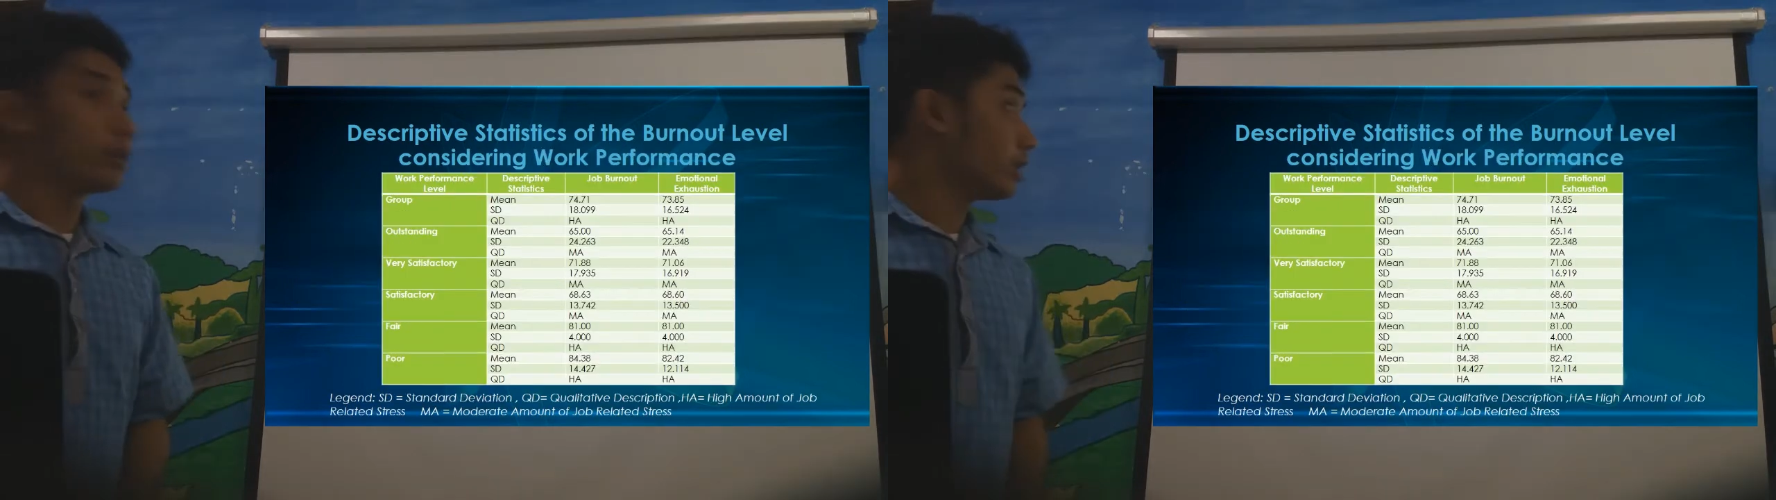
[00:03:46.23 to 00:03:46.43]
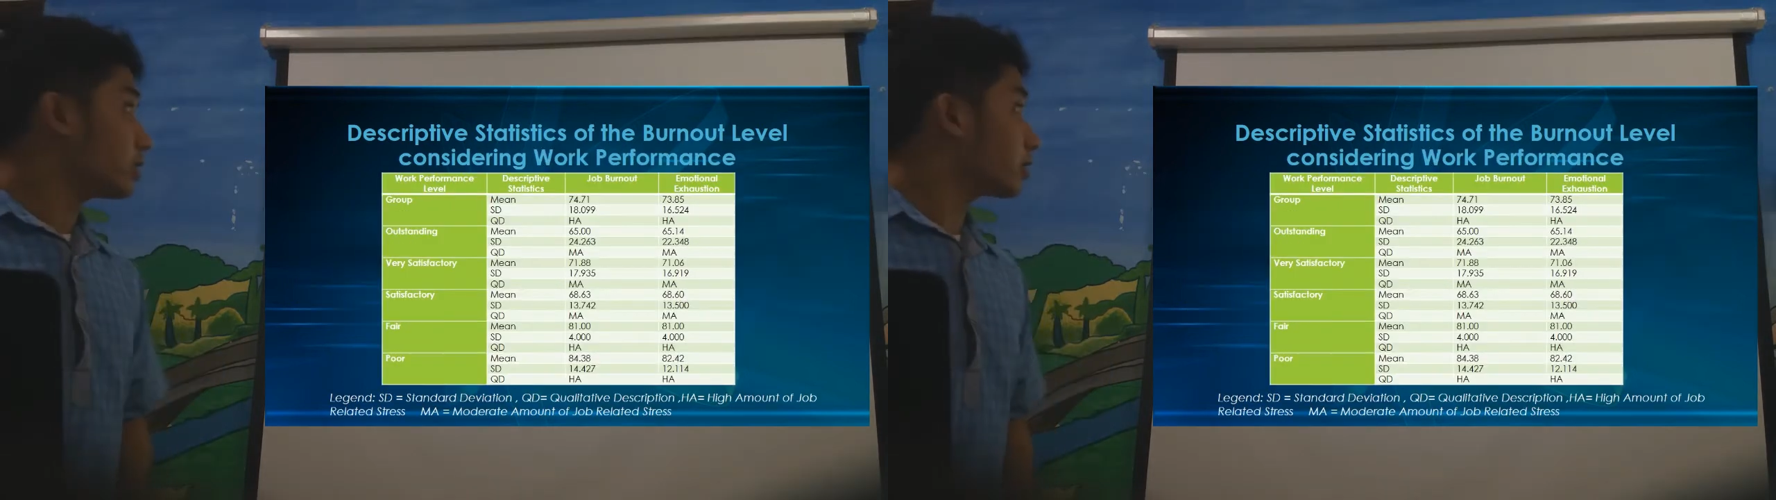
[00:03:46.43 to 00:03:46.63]

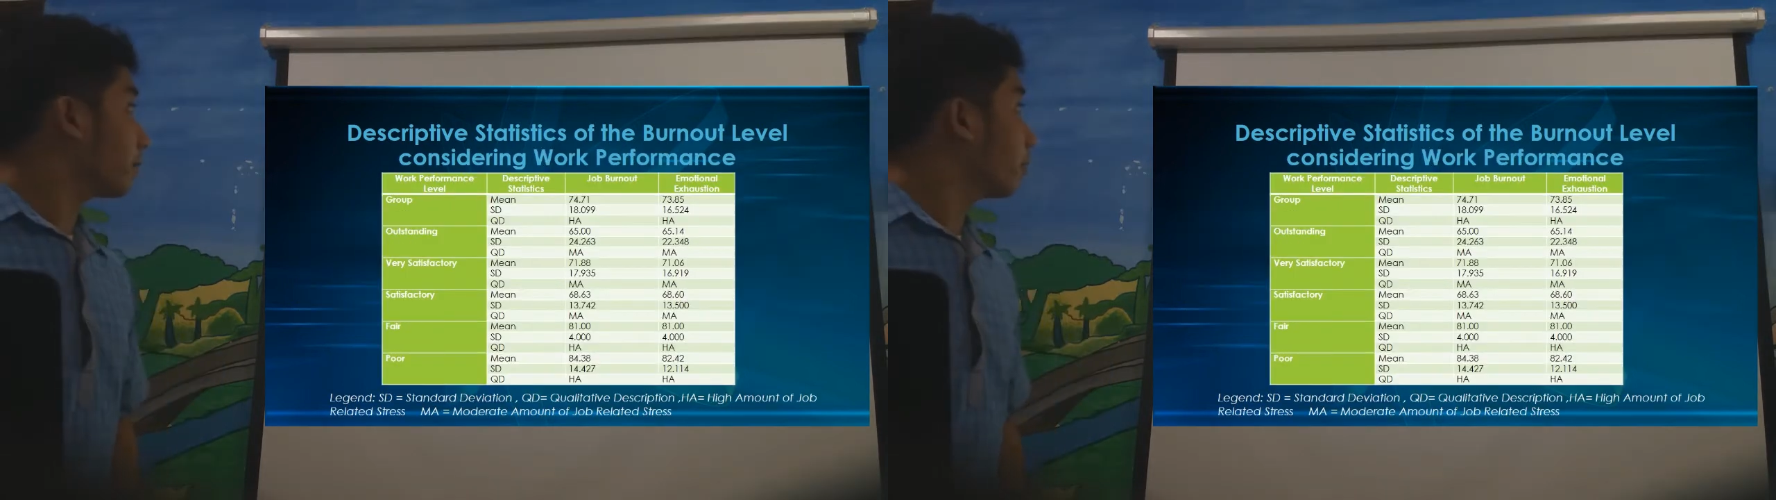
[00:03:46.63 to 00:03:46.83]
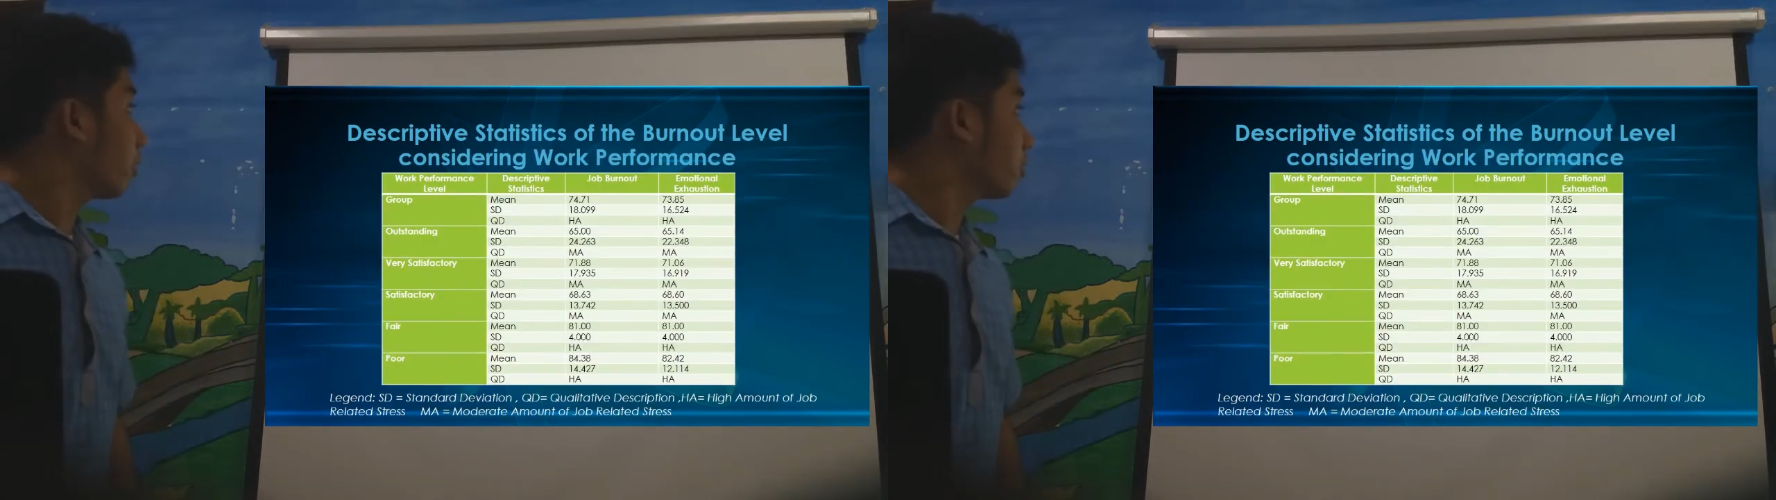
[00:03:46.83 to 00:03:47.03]
This
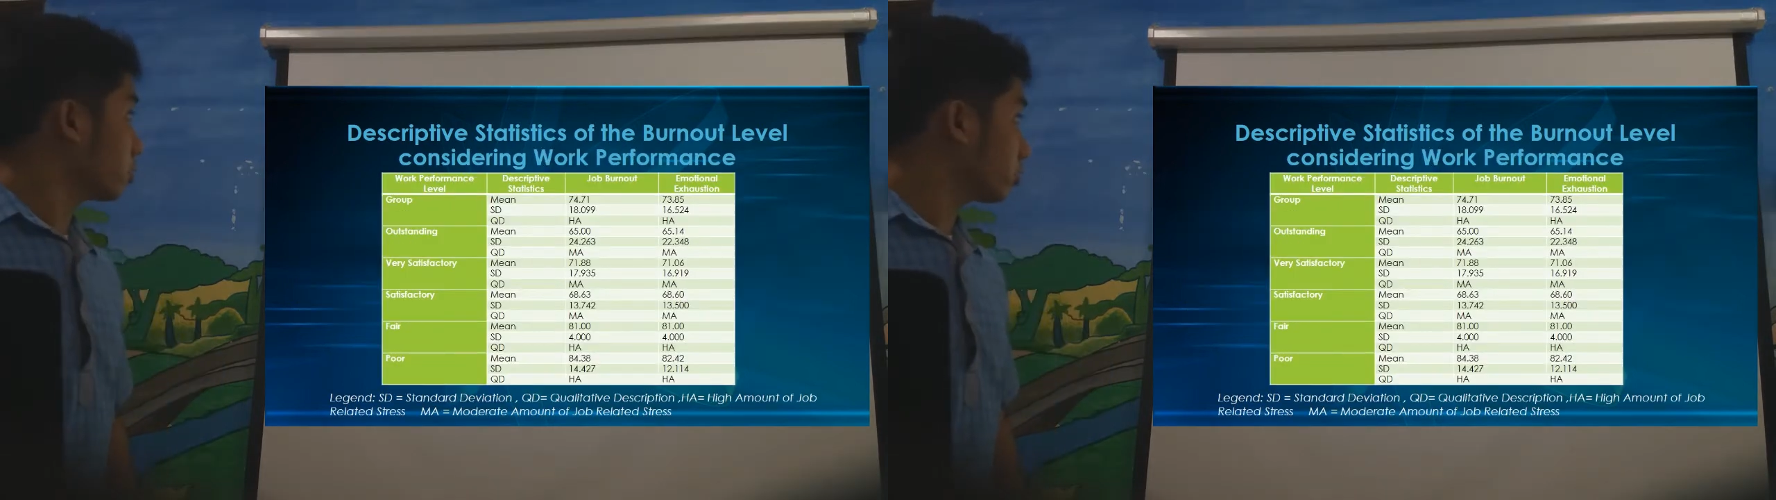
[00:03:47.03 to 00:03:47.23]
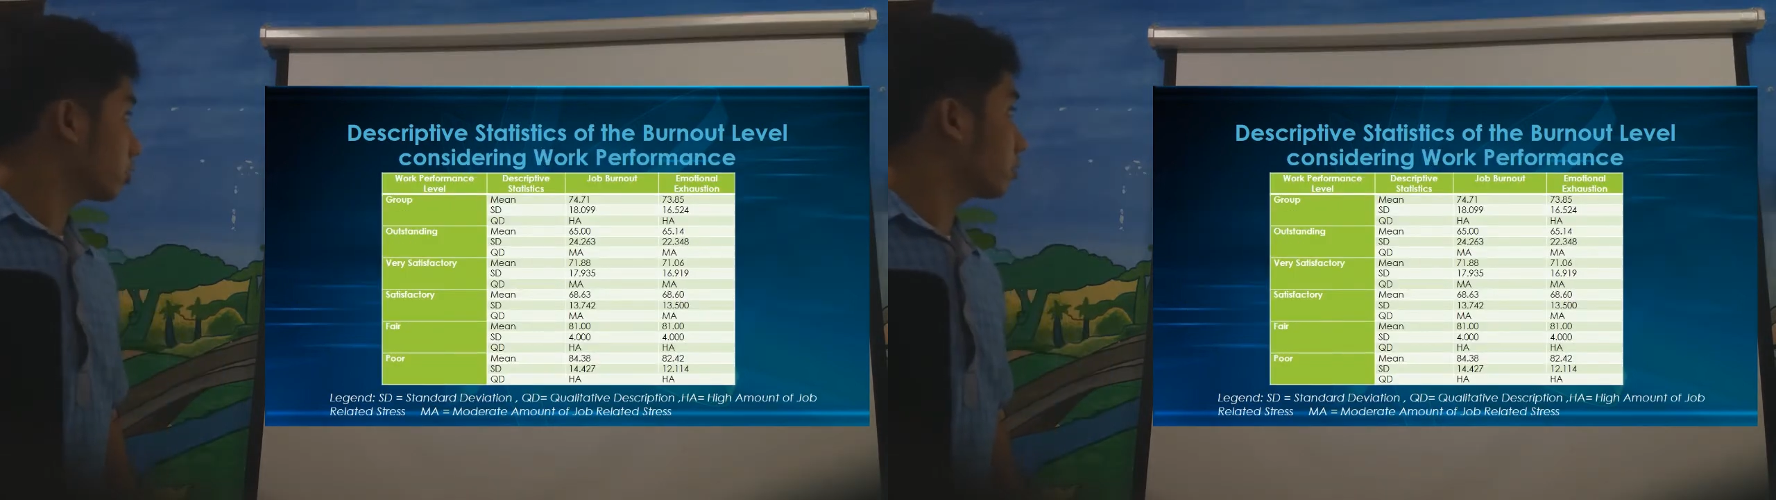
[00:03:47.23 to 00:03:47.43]
table
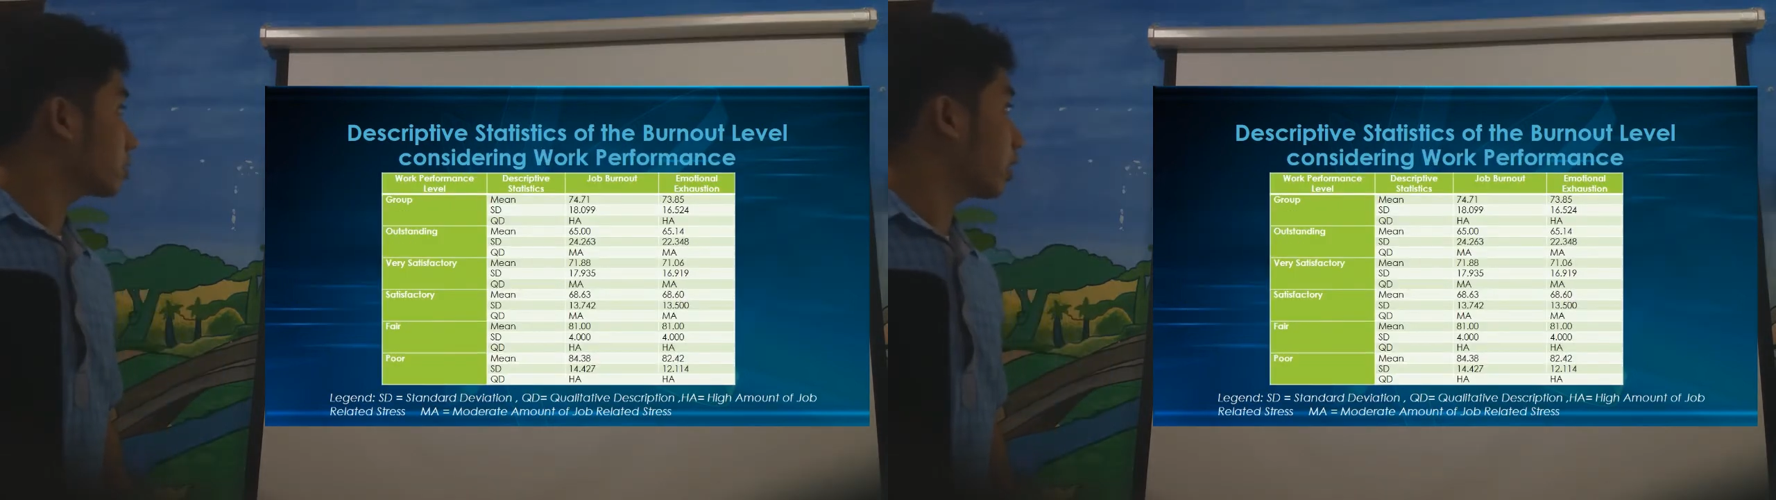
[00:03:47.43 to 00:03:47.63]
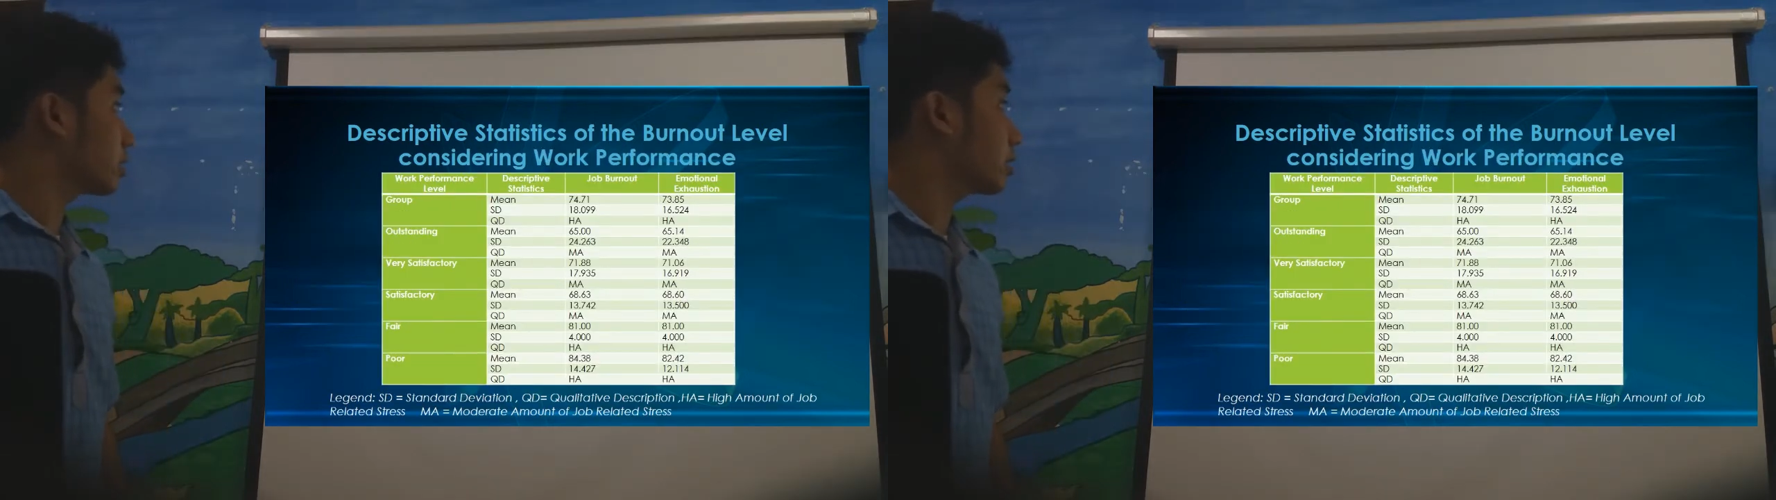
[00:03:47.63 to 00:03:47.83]
also
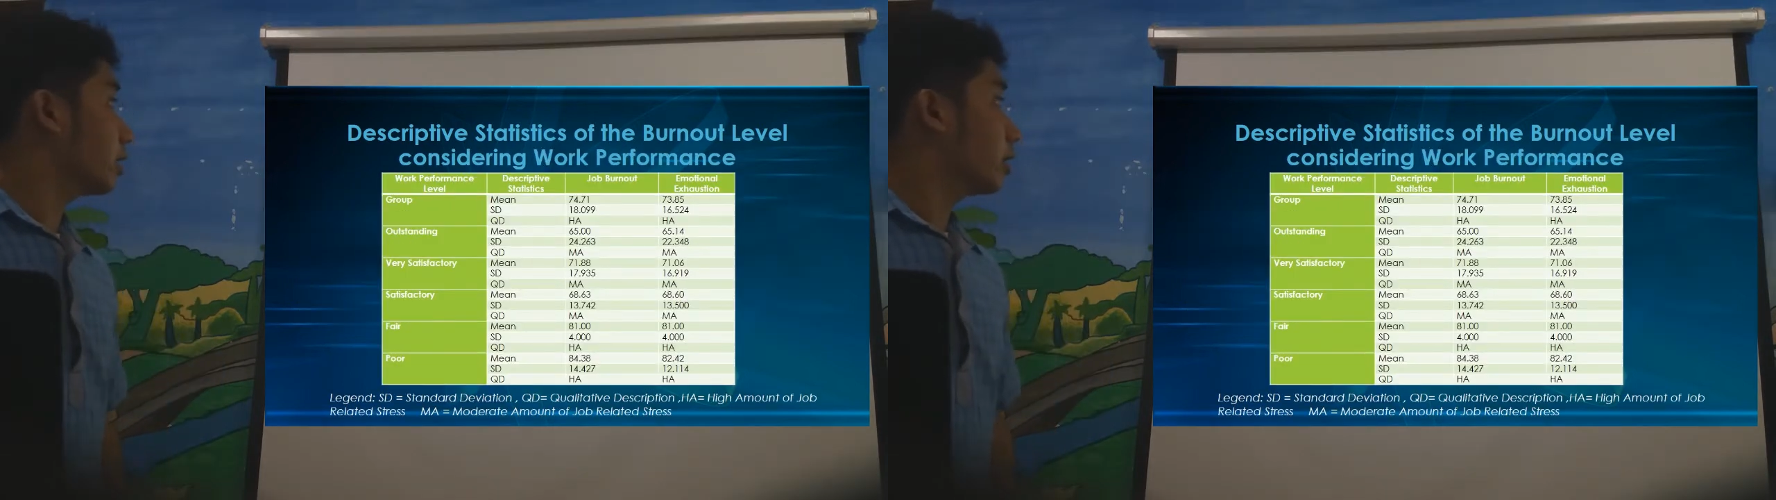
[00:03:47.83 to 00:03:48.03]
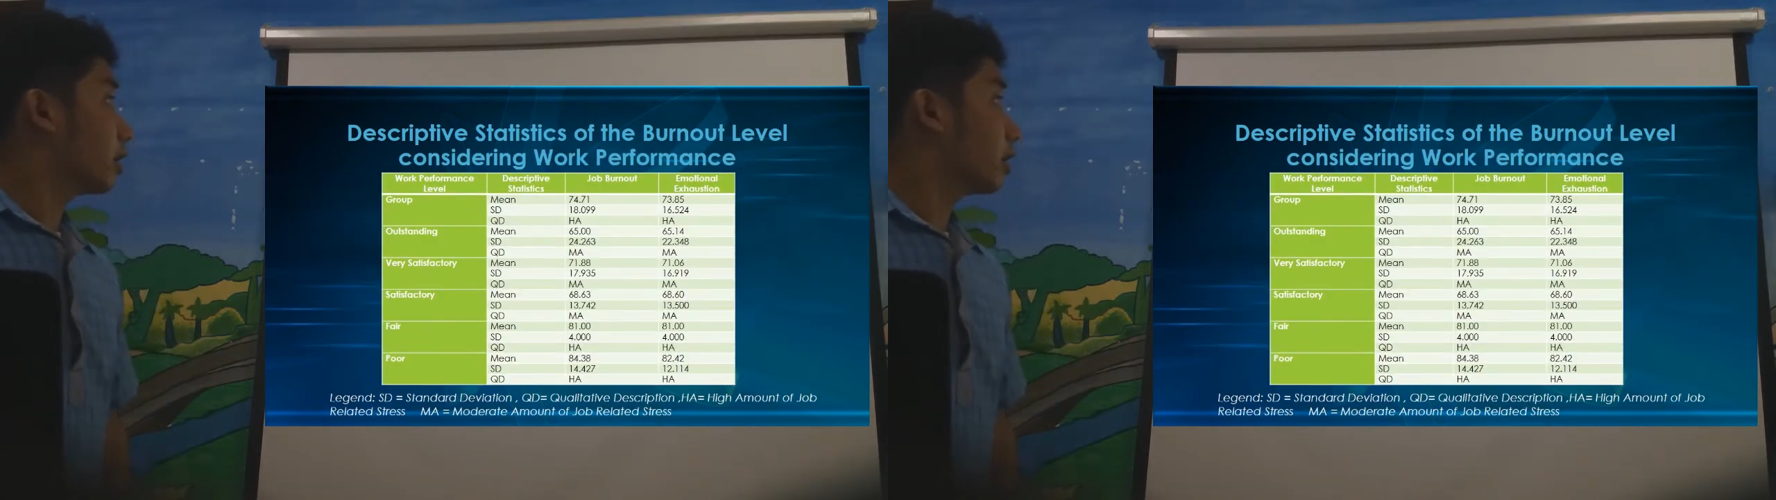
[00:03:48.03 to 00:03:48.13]
shows us